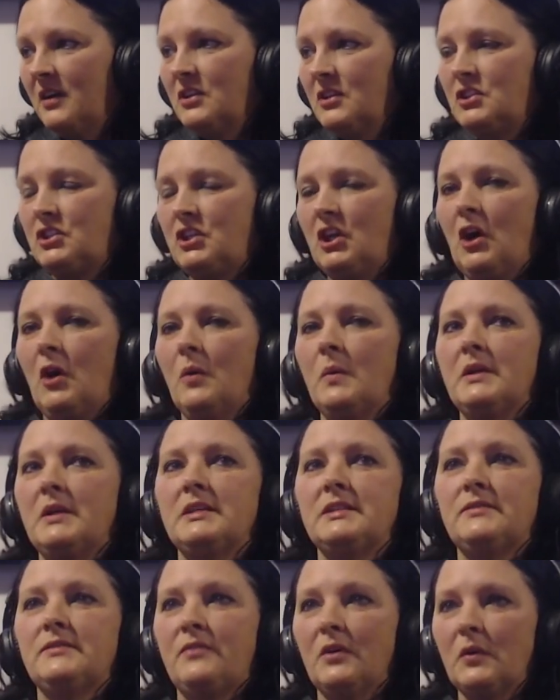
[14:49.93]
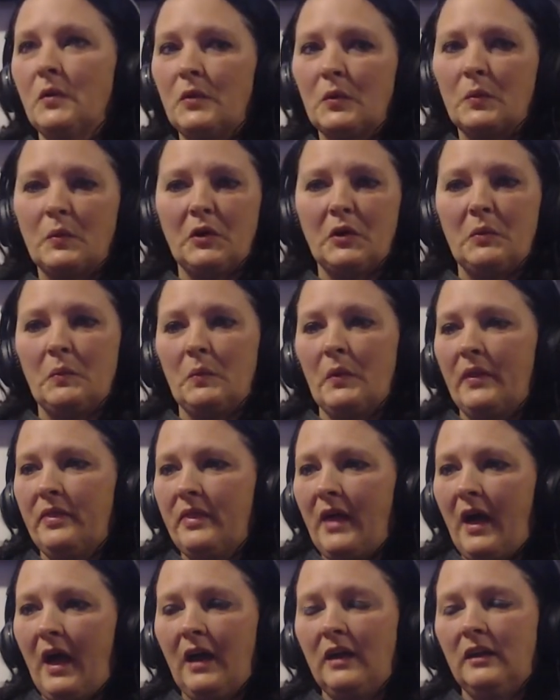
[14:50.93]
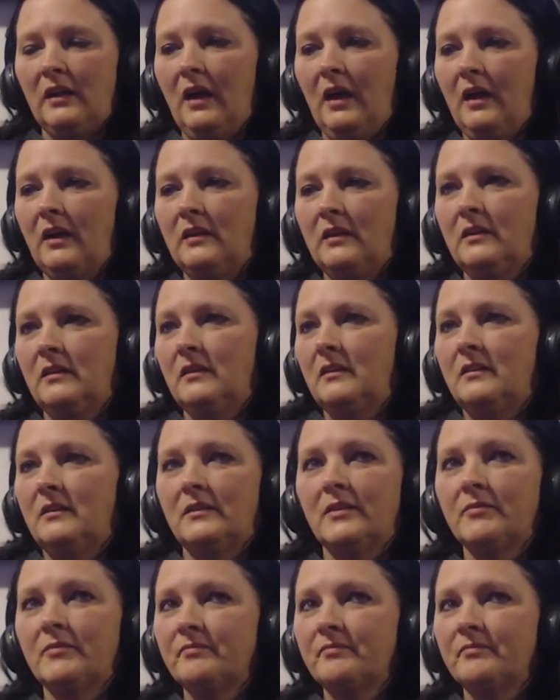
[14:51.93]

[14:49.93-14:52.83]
She always filled the room with that, and